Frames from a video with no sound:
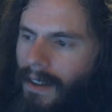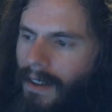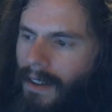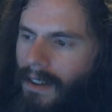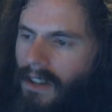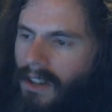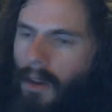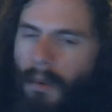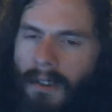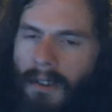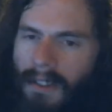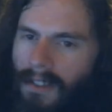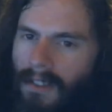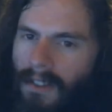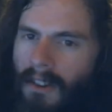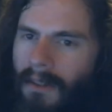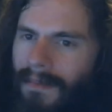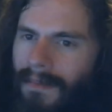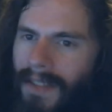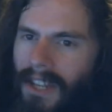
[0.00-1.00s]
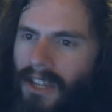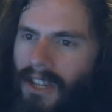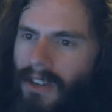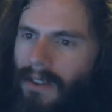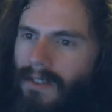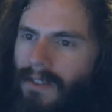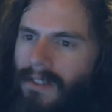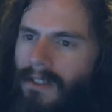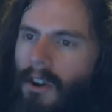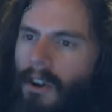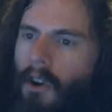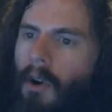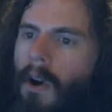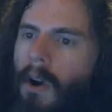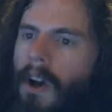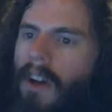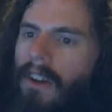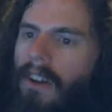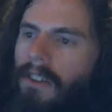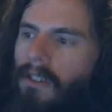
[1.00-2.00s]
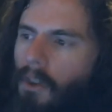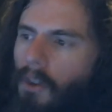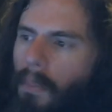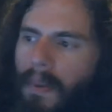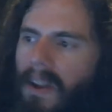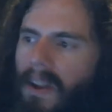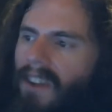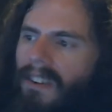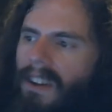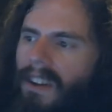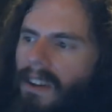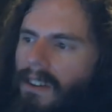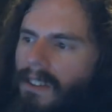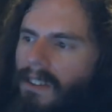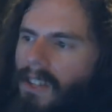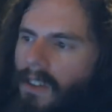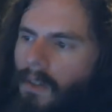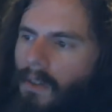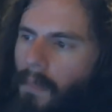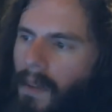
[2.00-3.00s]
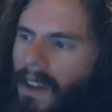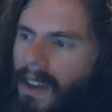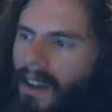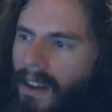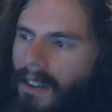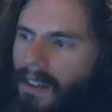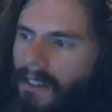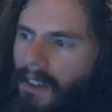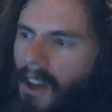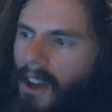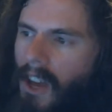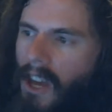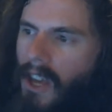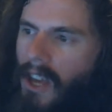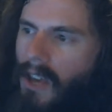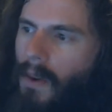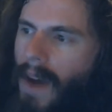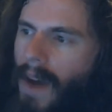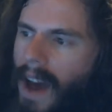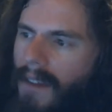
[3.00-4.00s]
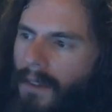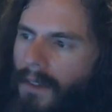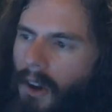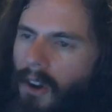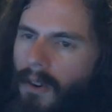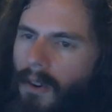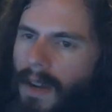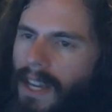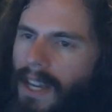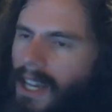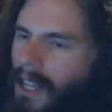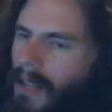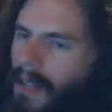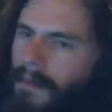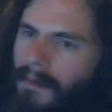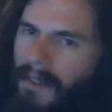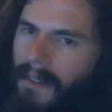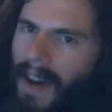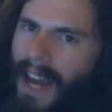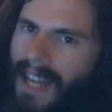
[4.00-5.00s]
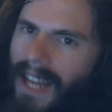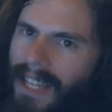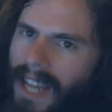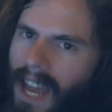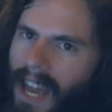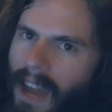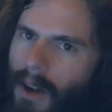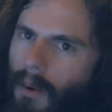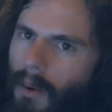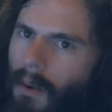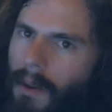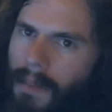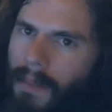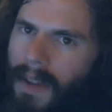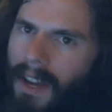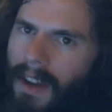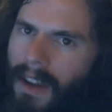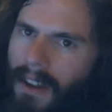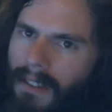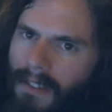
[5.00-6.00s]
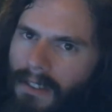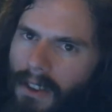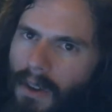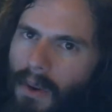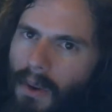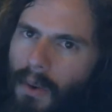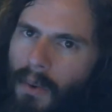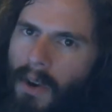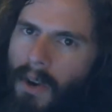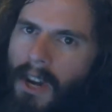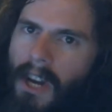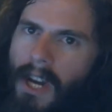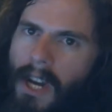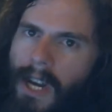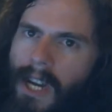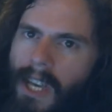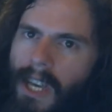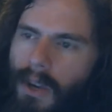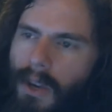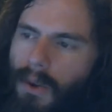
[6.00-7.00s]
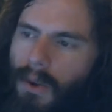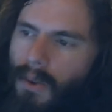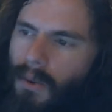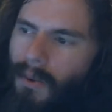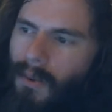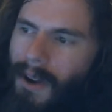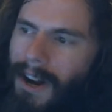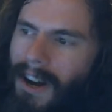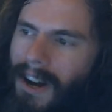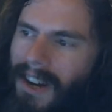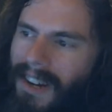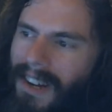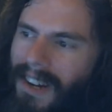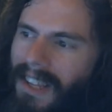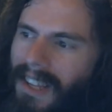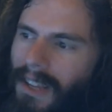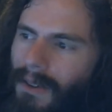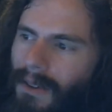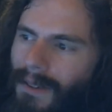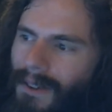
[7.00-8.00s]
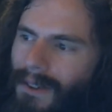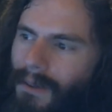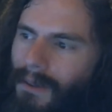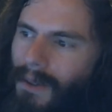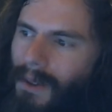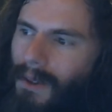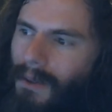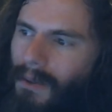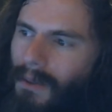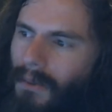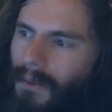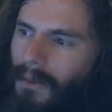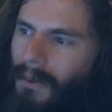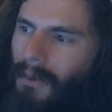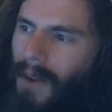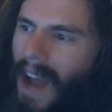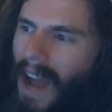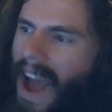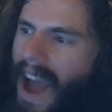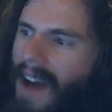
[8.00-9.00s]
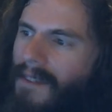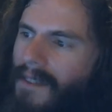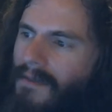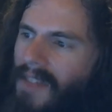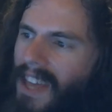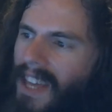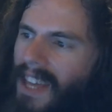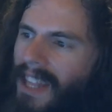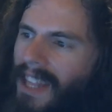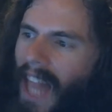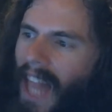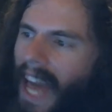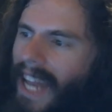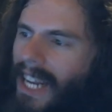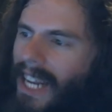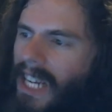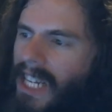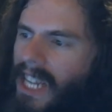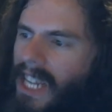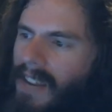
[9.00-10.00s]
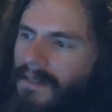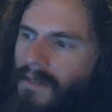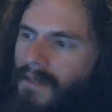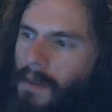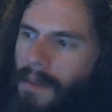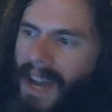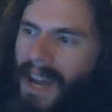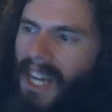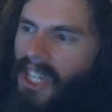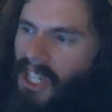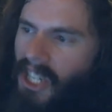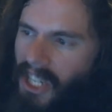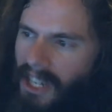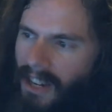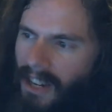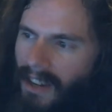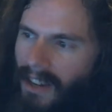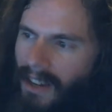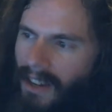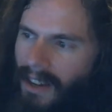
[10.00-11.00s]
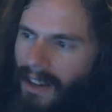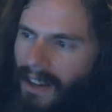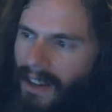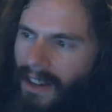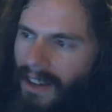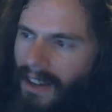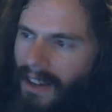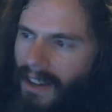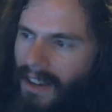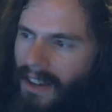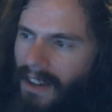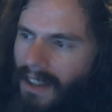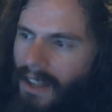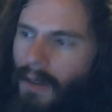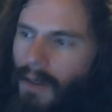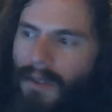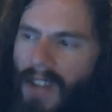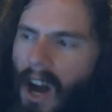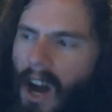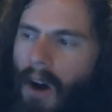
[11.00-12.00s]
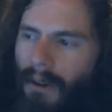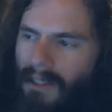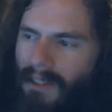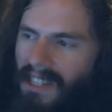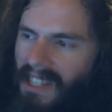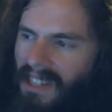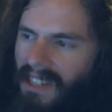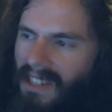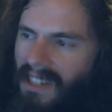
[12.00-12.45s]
Don't assume that you're so superior just because you have a curriculum vitae or because you you uh, you you you have the enlightened information. You don't.